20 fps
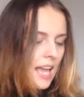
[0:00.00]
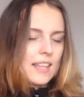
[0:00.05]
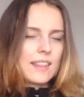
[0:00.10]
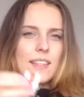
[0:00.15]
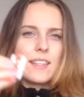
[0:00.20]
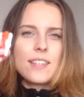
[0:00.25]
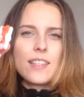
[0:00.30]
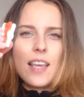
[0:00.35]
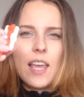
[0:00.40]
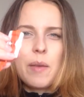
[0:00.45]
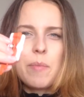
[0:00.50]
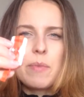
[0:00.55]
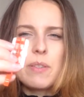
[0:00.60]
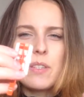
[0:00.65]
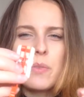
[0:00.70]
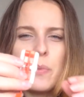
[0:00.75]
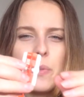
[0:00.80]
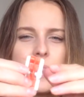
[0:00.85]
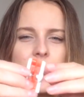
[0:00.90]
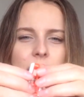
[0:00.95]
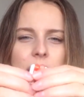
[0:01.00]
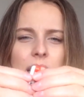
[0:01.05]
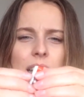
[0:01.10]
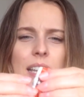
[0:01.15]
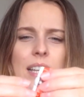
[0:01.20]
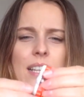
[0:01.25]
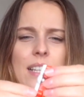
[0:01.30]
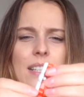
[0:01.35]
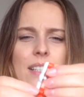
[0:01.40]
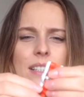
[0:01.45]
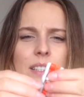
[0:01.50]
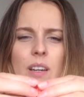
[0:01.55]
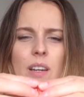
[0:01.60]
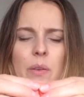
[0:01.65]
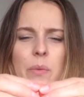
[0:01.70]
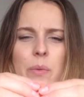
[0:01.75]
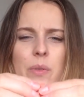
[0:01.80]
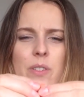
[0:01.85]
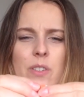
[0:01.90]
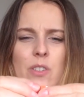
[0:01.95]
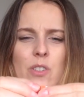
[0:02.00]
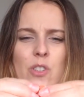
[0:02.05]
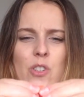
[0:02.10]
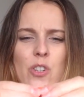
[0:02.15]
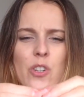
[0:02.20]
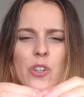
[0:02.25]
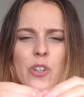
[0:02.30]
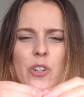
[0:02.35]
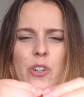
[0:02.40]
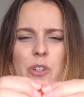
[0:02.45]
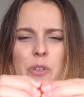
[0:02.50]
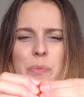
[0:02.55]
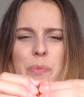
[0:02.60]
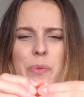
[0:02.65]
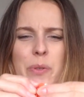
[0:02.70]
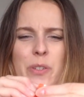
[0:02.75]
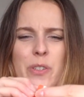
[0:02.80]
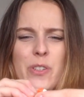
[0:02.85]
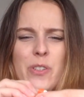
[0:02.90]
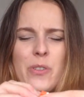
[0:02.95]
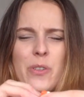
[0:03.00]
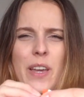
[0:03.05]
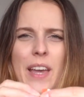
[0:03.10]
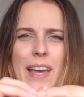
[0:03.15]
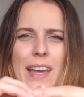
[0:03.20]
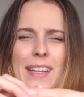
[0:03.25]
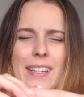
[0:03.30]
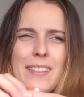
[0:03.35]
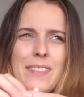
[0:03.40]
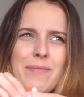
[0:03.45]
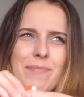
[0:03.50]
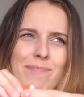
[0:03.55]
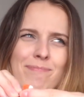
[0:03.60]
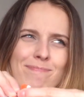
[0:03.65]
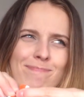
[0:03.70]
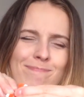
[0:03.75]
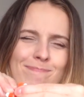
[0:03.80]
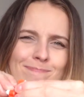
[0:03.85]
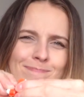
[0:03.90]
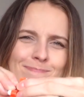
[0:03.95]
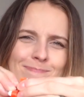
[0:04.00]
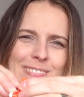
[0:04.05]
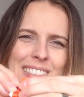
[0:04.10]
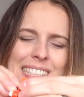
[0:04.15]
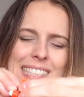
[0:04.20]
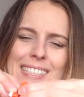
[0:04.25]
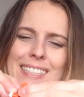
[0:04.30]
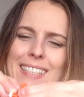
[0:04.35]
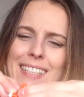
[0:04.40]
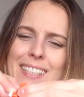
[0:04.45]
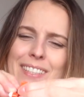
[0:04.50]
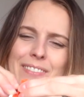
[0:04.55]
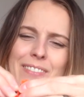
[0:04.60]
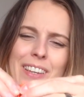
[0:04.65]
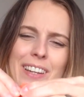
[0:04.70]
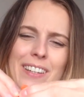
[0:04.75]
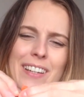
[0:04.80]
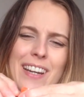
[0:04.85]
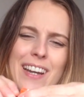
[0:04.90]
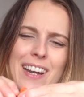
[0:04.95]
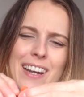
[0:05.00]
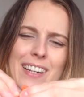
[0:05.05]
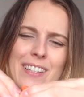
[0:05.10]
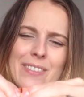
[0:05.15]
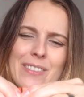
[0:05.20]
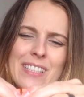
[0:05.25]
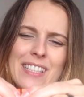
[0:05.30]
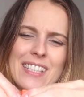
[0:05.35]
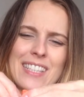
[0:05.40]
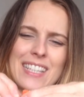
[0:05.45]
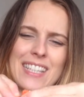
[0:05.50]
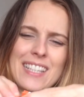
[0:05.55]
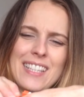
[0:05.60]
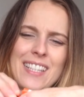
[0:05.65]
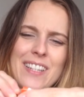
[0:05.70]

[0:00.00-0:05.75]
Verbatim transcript: And the same as with these, I wasn't sure, but you can, you see, it's very hard with these.